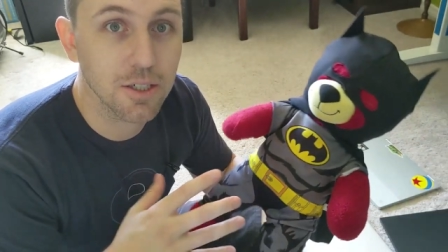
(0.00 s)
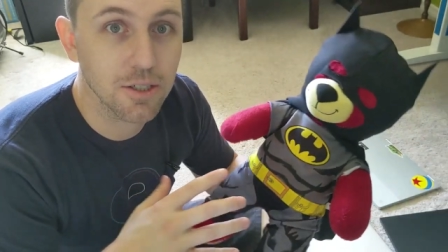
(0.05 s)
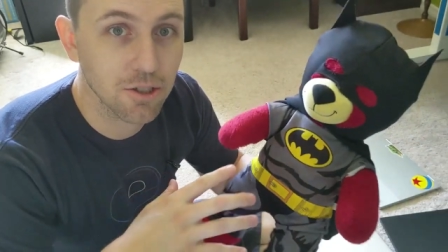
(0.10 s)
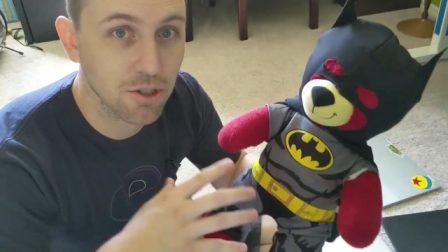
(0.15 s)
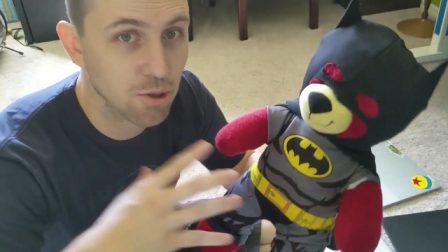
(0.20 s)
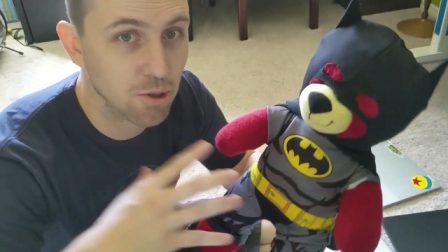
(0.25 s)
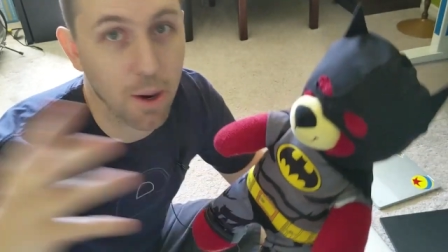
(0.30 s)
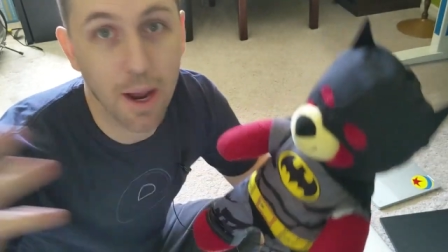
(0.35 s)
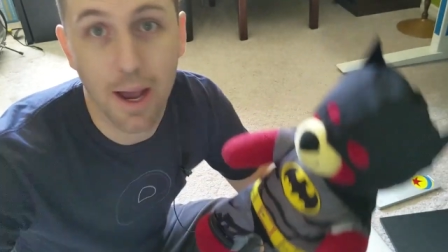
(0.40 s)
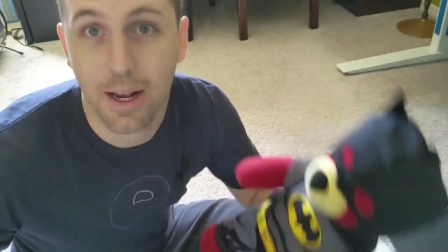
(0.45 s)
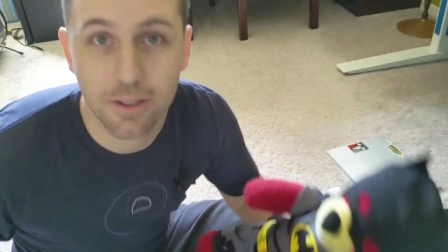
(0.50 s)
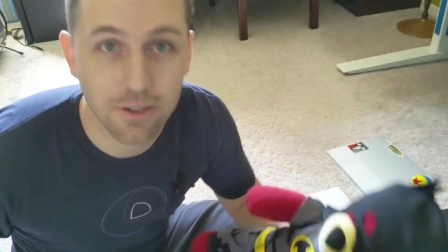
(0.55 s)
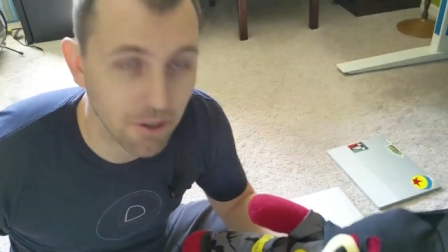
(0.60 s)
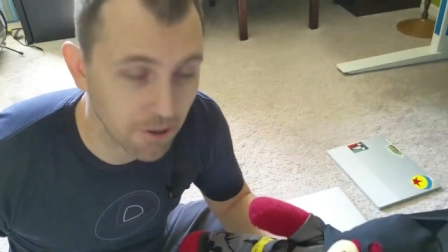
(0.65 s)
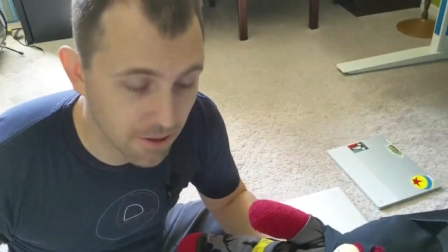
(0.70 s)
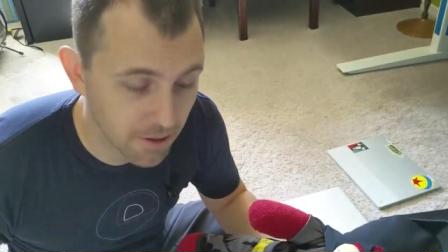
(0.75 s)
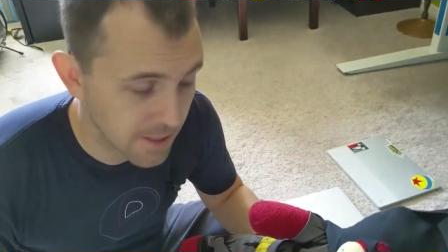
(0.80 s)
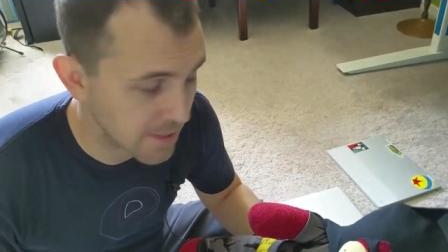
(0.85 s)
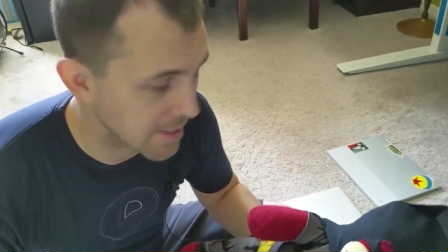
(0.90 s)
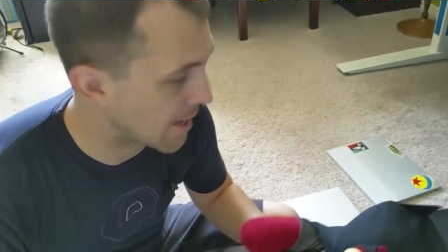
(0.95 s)
tracks
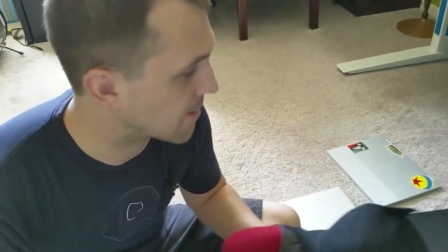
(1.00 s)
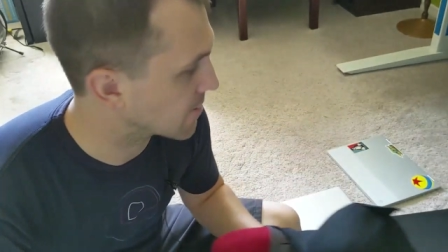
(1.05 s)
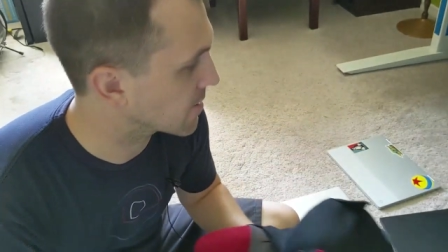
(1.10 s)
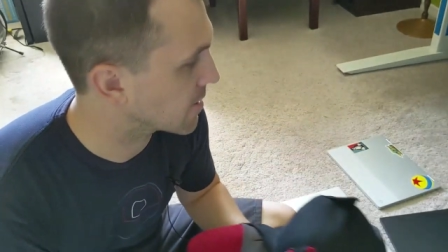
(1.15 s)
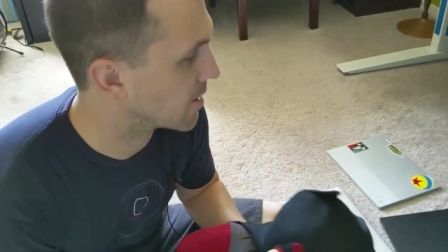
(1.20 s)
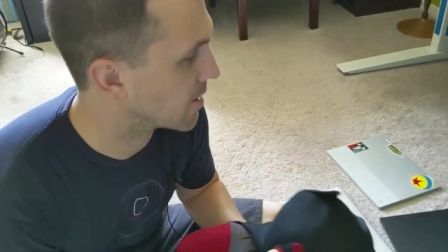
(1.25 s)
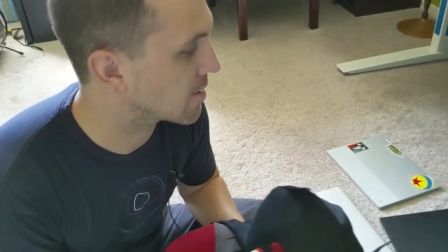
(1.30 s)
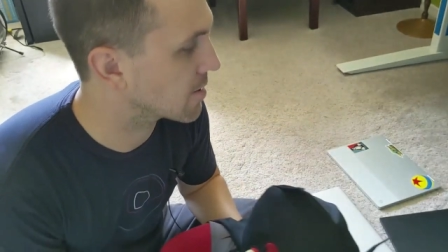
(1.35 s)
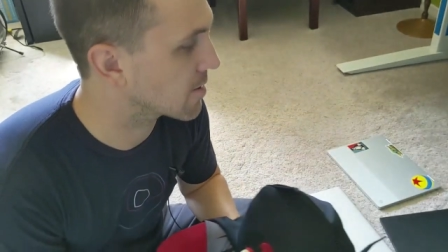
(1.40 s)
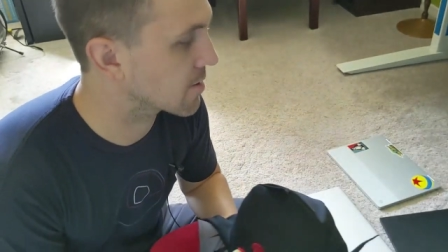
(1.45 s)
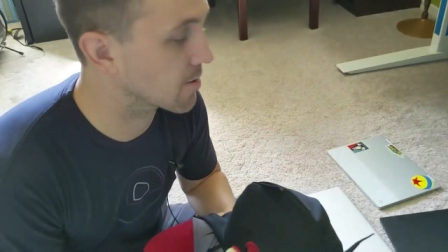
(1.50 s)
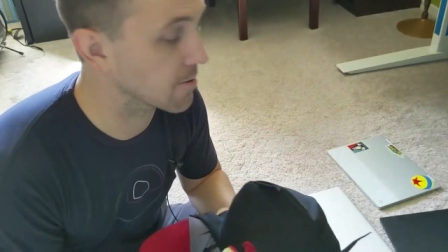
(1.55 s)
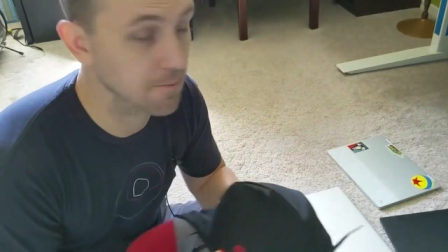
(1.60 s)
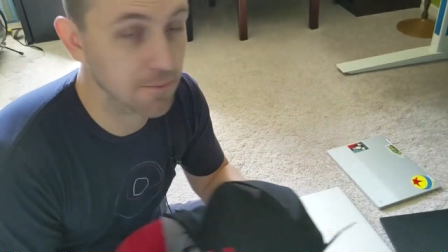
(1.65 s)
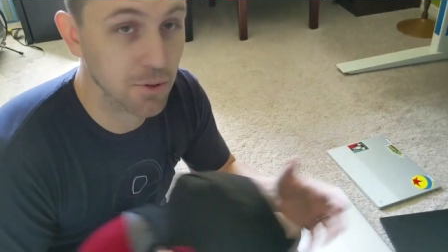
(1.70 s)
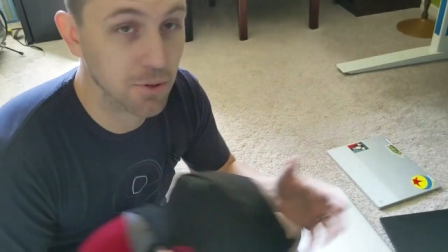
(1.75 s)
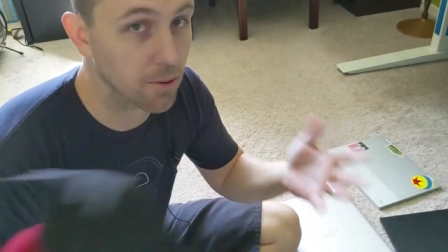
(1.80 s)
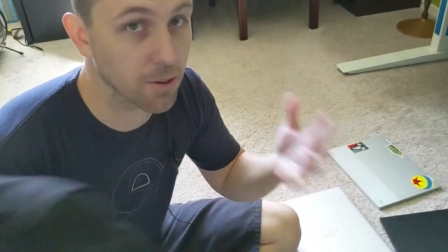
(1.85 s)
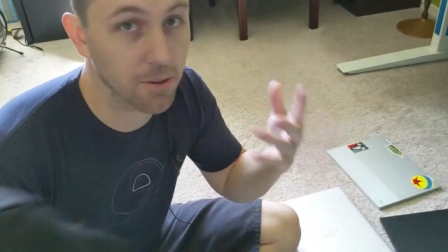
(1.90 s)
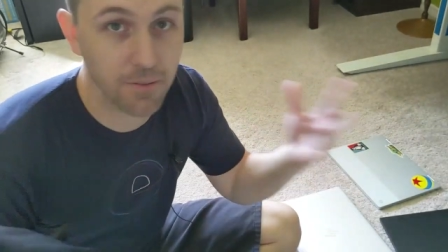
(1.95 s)
all these assets,
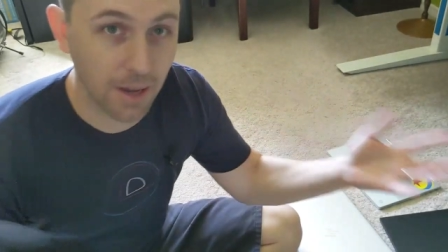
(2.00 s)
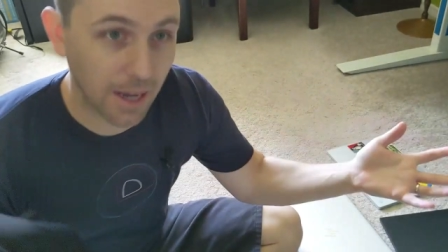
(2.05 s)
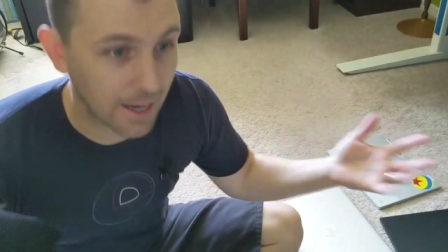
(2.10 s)
some sort of